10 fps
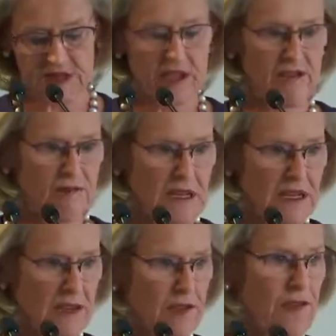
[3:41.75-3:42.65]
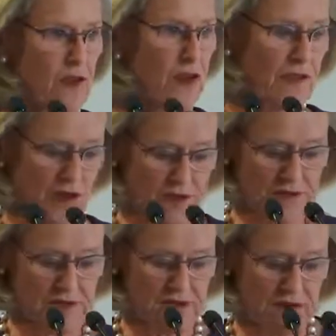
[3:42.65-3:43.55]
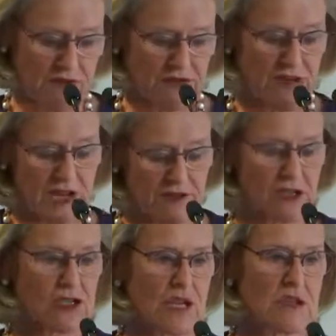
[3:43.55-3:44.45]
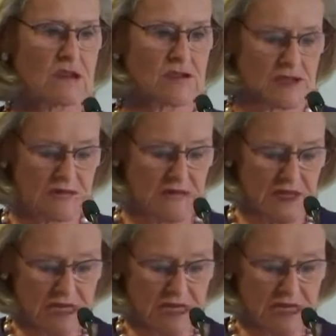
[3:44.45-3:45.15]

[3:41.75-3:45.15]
They have been at the forefront of driving change,